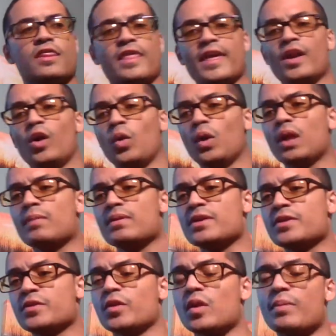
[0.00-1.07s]
it'll only be
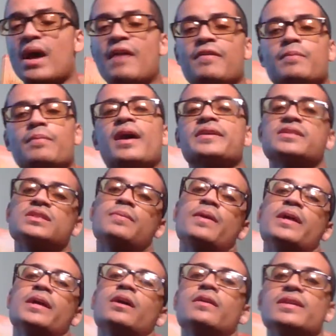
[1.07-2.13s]
good or bad for boxing
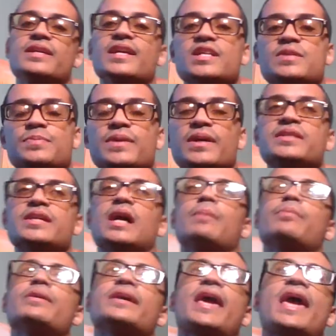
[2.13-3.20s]
depending on E S P N and Top
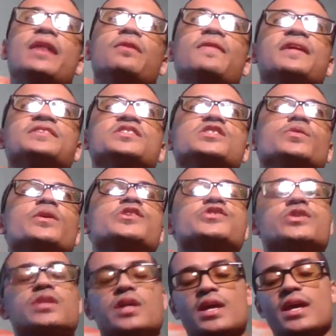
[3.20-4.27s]
Rank handle that
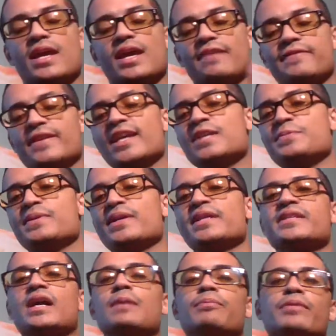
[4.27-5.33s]
situation. If E S P N and
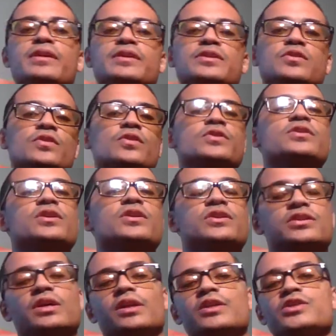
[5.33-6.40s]
Top Rank do the due
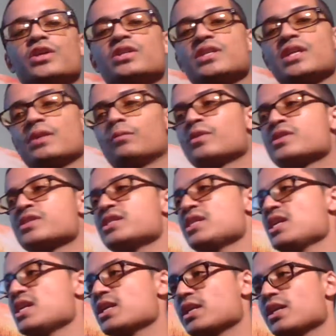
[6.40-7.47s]
diligence, and we're
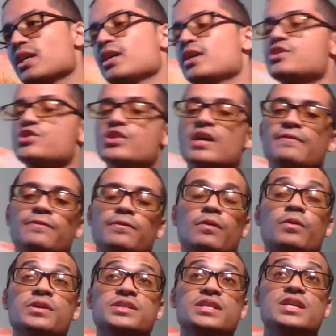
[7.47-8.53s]
seeing Jeff,
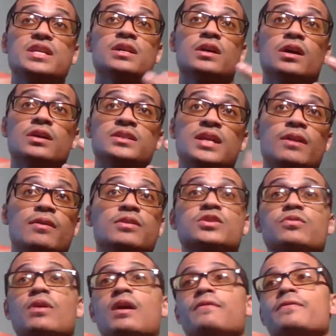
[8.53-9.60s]
we're seeing uh, Terence
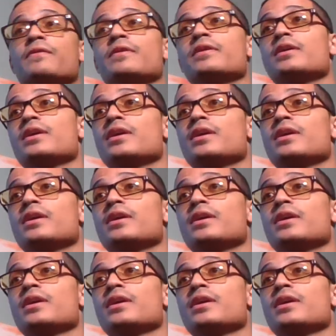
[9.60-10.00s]
Crawford,